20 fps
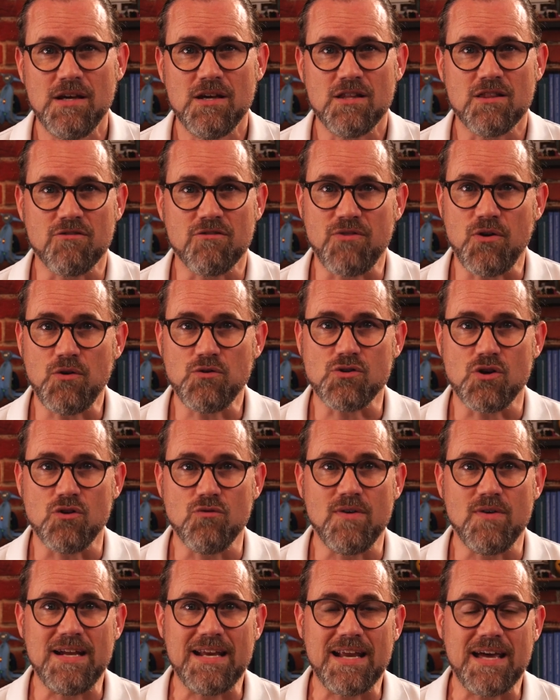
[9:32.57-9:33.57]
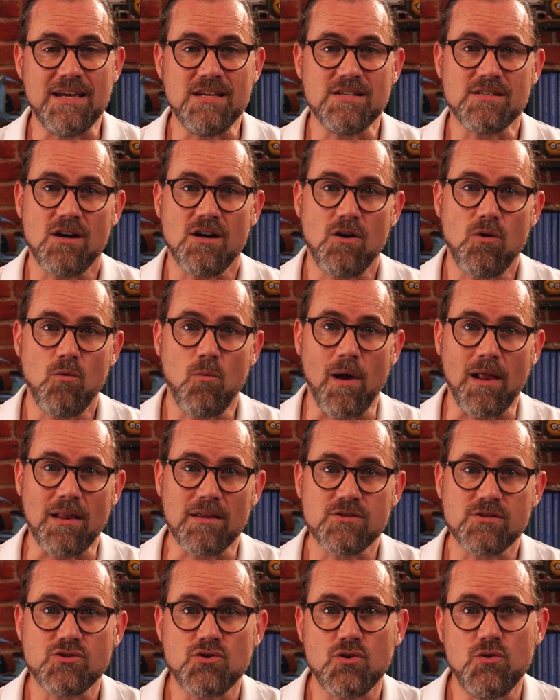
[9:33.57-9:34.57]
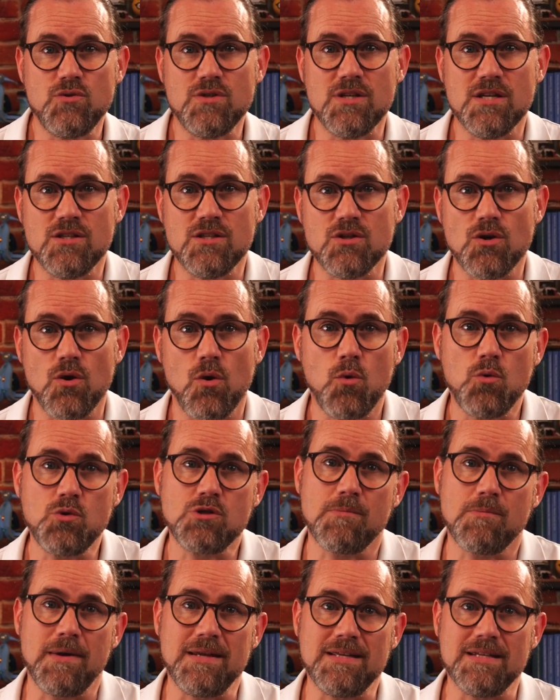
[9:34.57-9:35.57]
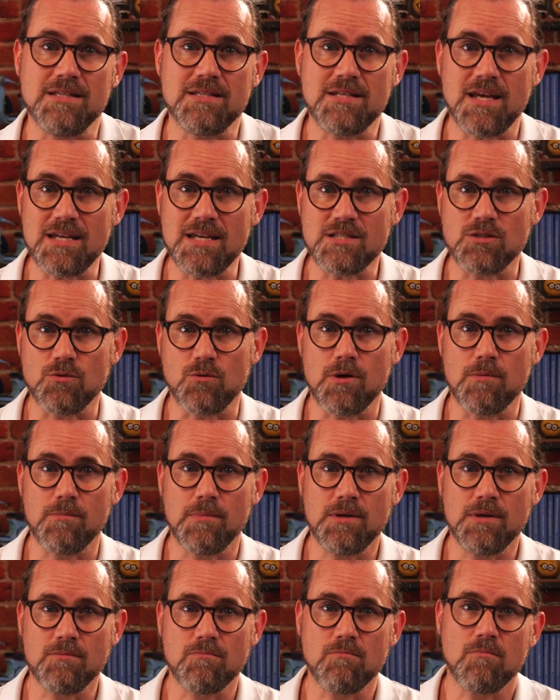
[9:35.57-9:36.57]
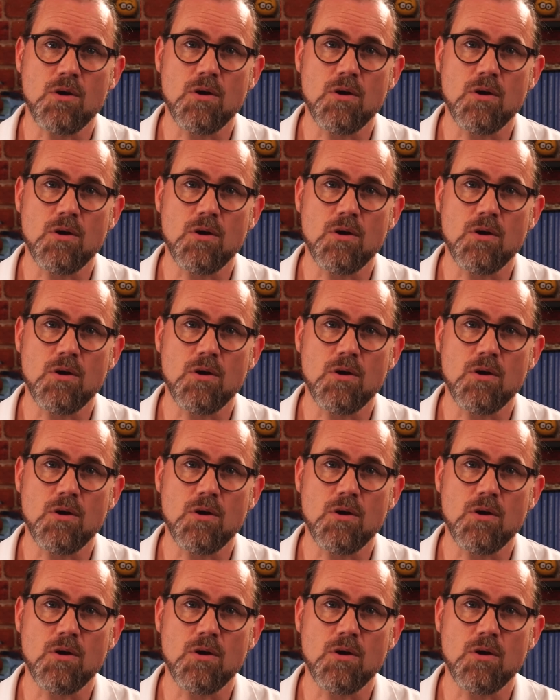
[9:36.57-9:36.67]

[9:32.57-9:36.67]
The photo relays are well suited to automated test equipment,